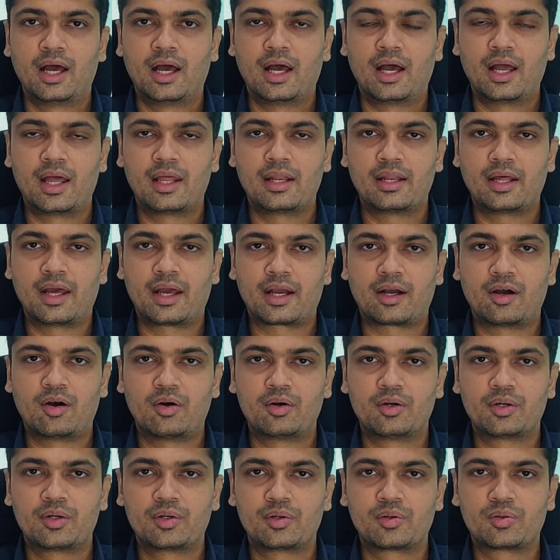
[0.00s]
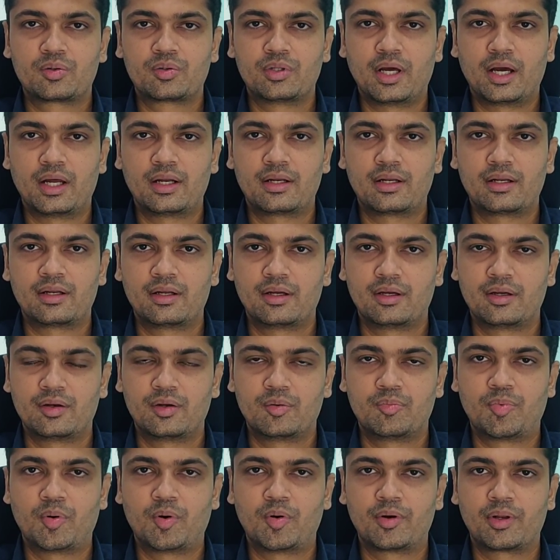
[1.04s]
and according to that
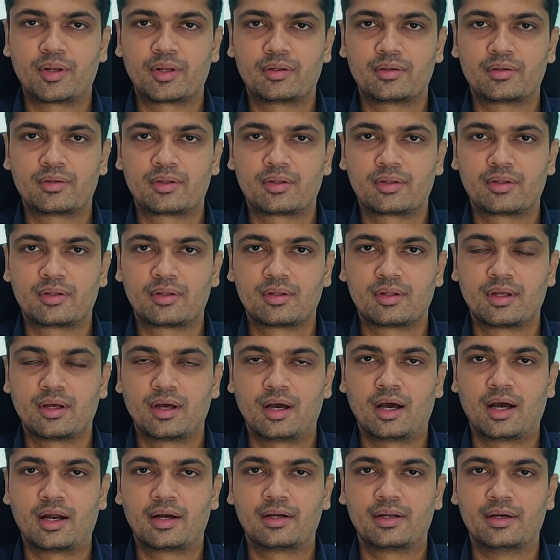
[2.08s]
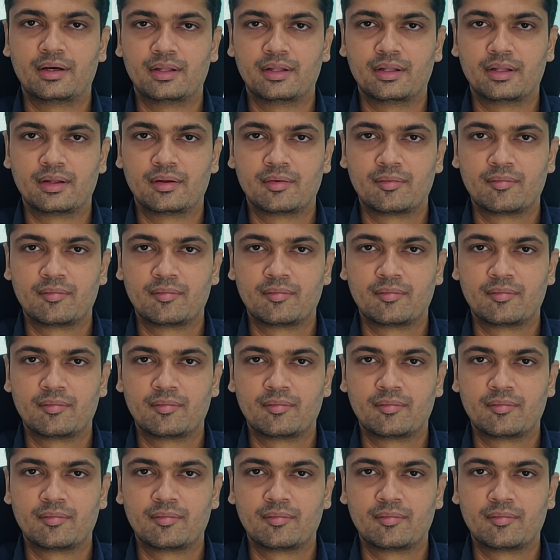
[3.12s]
reportings are done.